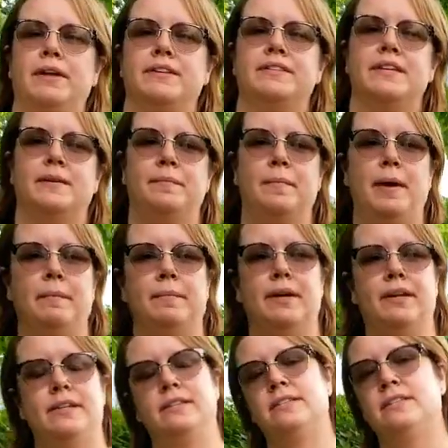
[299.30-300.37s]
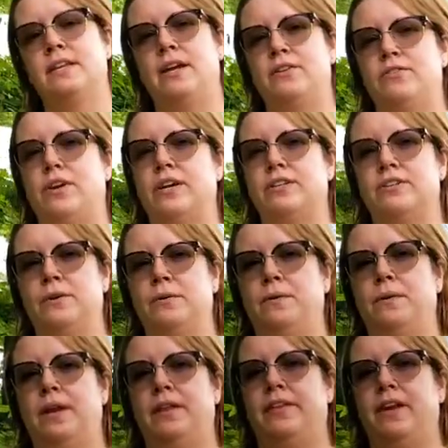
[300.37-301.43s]
some pumpkins direct sowed,
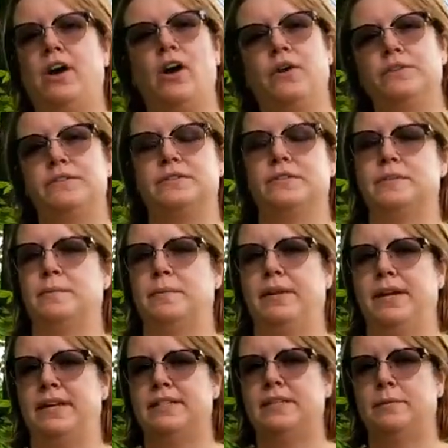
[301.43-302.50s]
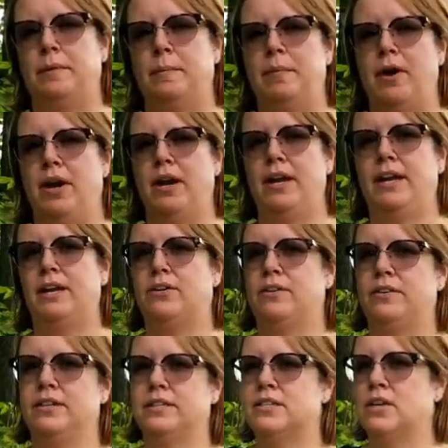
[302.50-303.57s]
and then also some plants that we bought here in
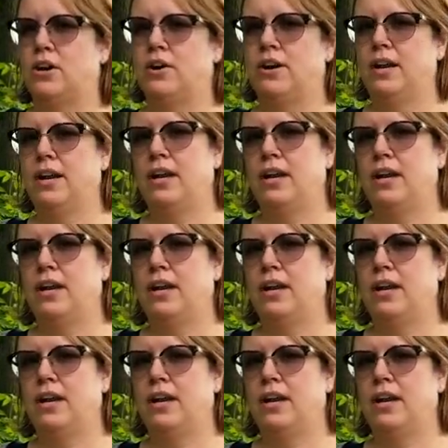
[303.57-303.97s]
this garden.